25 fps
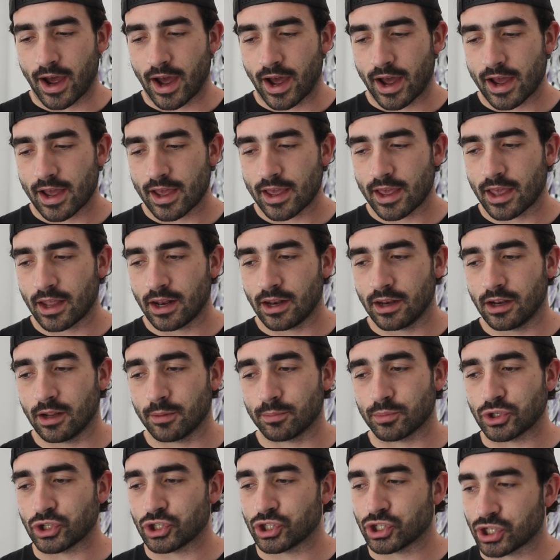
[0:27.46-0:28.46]
I ended
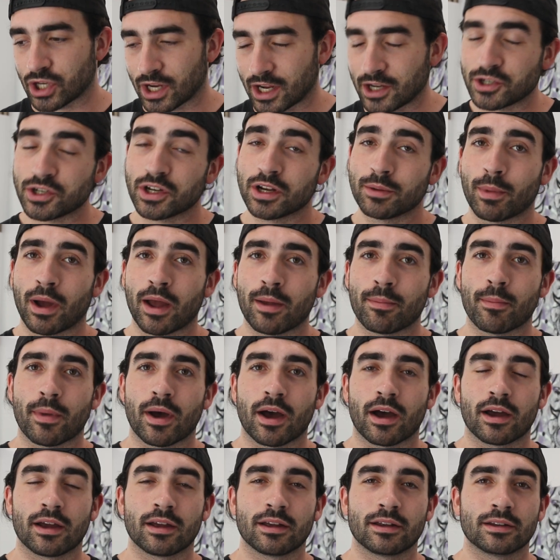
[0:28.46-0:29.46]
up changing my
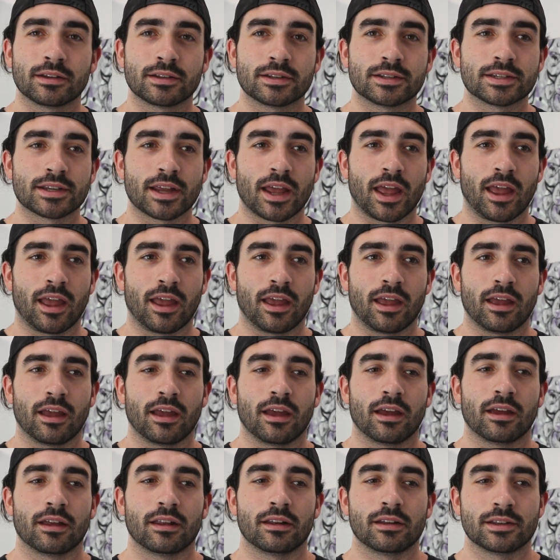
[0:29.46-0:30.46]
mind
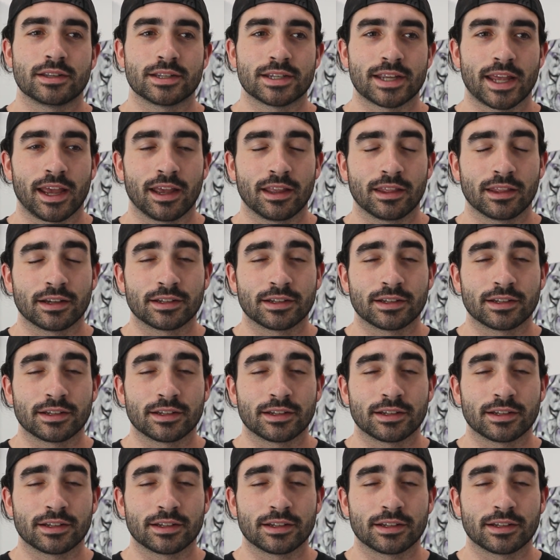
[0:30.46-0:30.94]
and taking